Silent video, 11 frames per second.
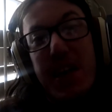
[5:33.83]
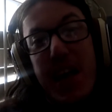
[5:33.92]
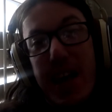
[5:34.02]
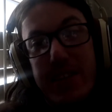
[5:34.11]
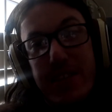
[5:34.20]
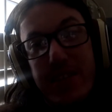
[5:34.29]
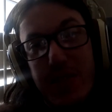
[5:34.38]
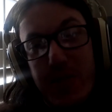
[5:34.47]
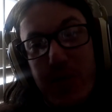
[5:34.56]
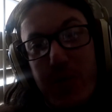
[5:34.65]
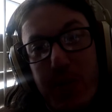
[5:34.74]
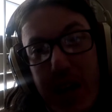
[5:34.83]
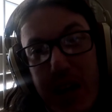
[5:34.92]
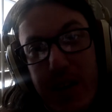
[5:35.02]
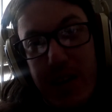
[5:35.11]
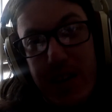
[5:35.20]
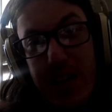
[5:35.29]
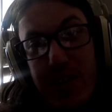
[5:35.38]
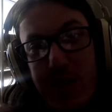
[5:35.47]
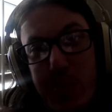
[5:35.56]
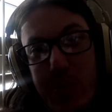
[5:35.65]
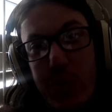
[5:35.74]
then I accidentally flew it back
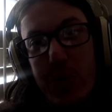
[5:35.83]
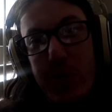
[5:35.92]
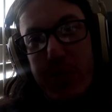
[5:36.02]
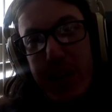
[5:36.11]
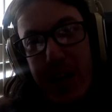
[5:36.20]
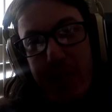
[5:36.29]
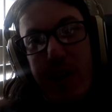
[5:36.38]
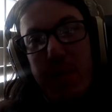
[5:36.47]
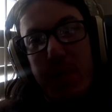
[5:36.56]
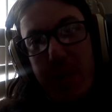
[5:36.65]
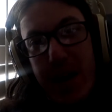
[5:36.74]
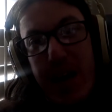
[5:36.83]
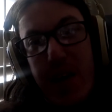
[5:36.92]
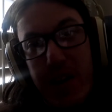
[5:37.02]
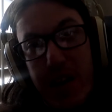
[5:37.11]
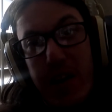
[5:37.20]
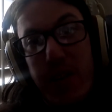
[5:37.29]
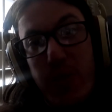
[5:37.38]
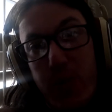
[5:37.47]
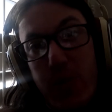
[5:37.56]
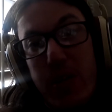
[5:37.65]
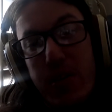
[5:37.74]
into the pool, but then I grabbed it back out again and
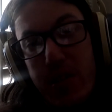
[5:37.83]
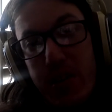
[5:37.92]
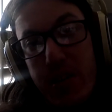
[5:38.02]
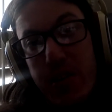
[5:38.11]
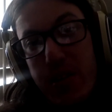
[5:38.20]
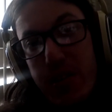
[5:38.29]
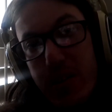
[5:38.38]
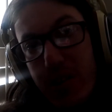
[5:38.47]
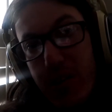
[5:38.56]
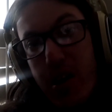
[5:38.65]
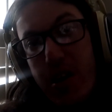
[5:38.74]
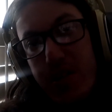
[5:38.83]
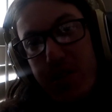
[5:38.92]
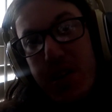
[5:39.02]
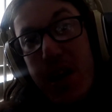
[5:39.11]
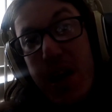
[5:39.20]
threw it into the garden.